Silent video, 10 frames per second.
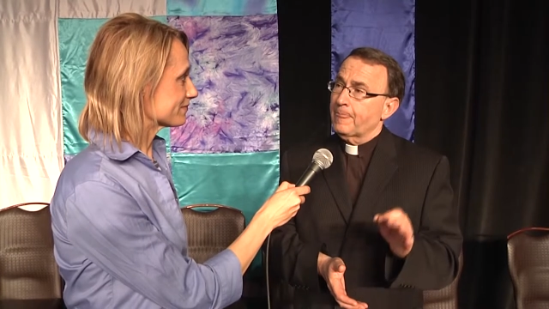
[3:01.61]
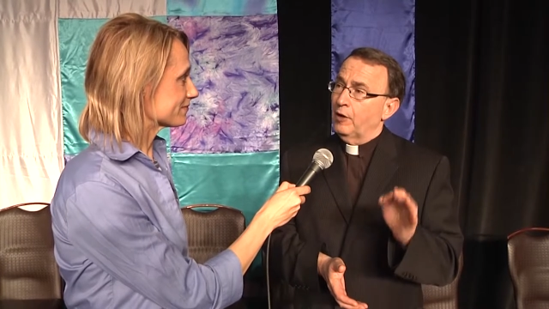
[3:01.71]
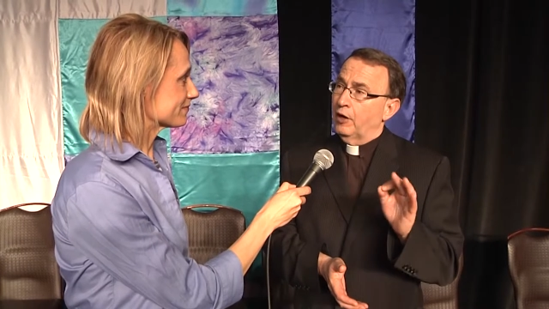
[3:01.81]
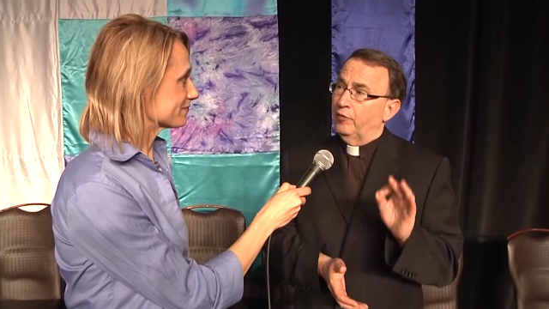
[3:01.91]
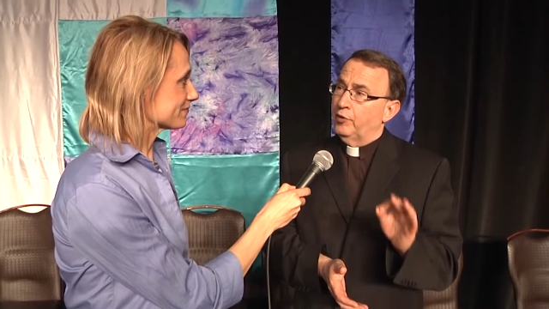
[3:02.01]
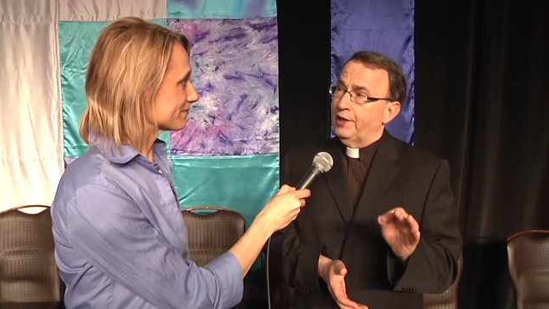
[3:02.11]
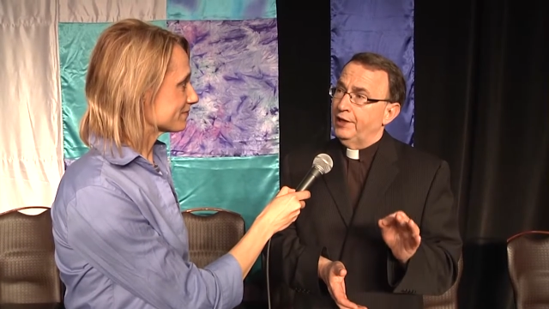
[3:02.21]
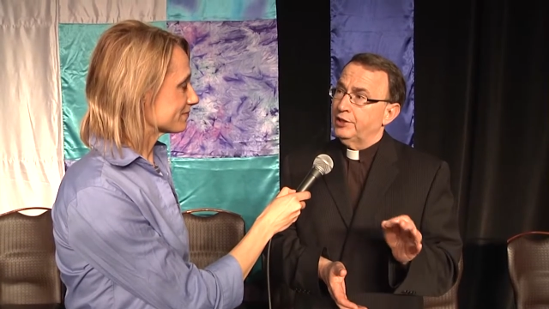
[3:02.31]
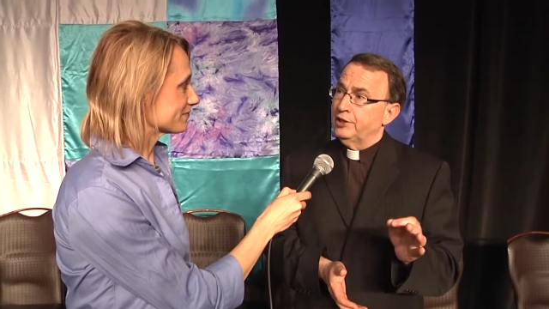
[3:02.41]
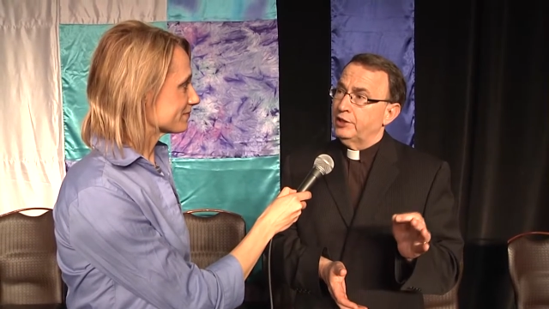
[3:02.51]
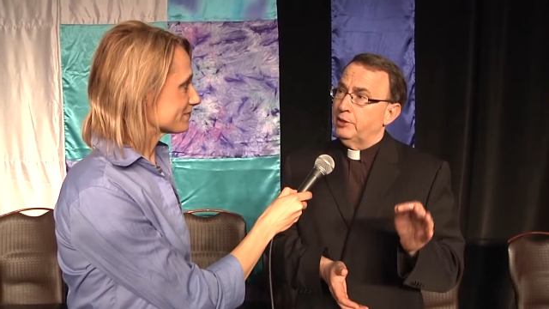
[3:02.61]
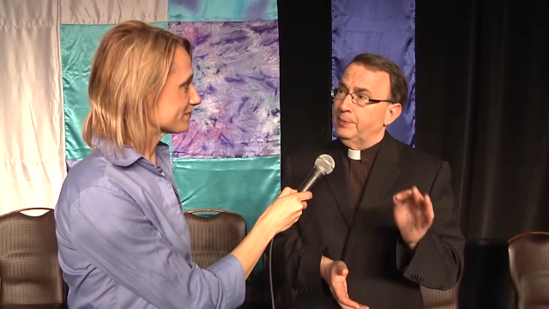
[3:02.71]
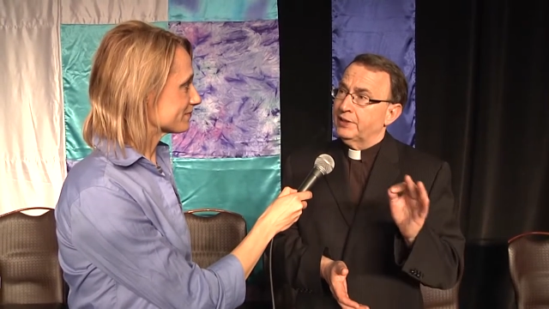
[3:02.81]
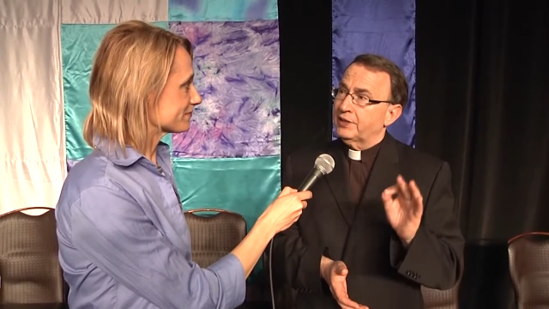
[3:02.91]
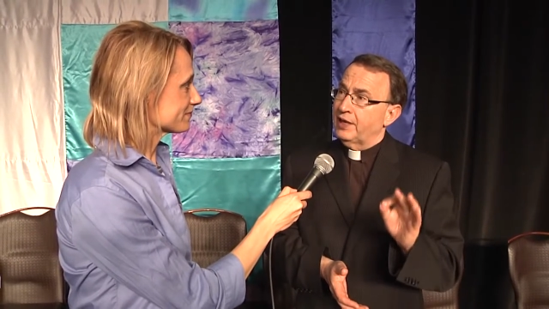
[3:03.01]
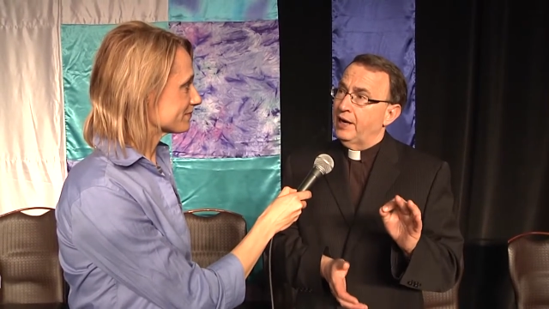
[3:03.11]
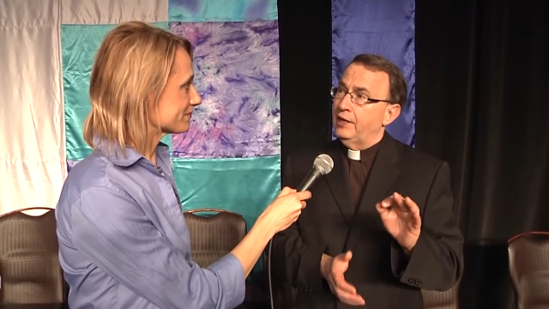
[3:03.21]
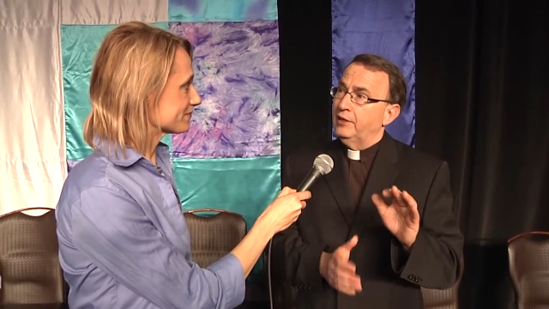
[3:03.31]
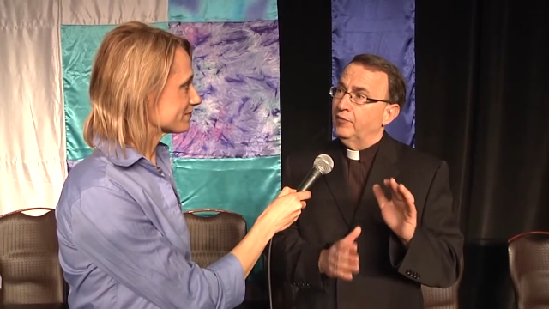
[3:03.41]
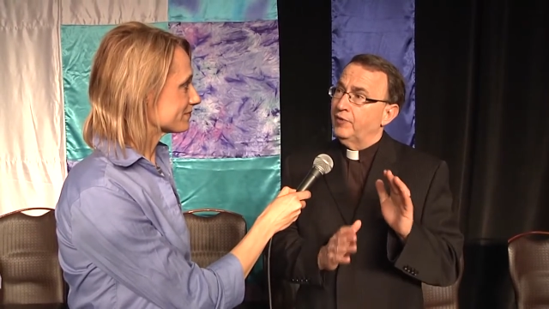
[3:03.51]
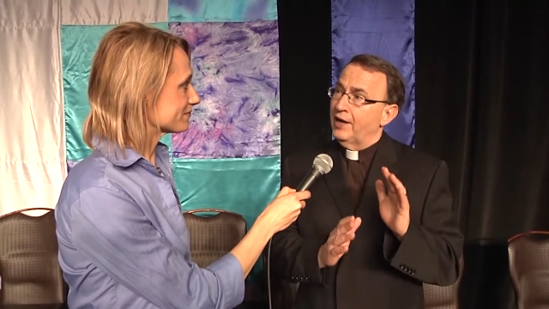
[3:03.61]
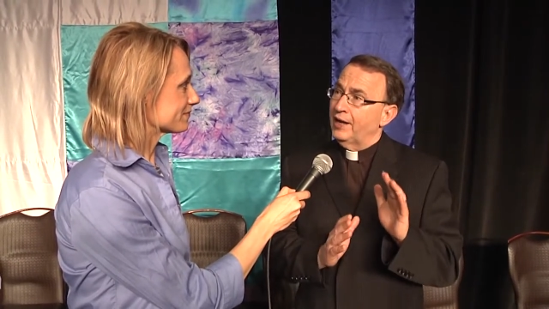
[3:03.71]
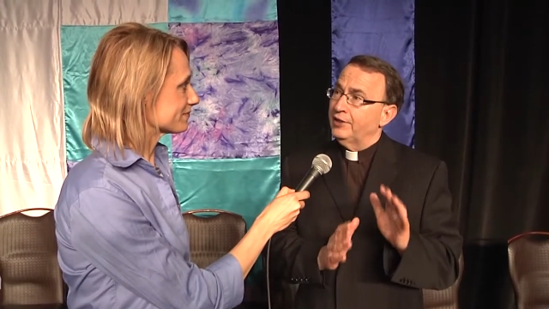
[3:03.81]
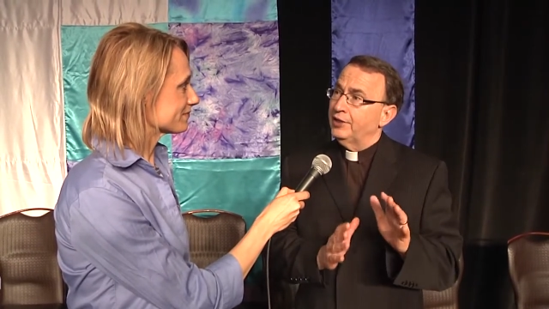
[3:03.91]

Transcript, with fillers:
Speaker 1: our vocation is to be a sign of God's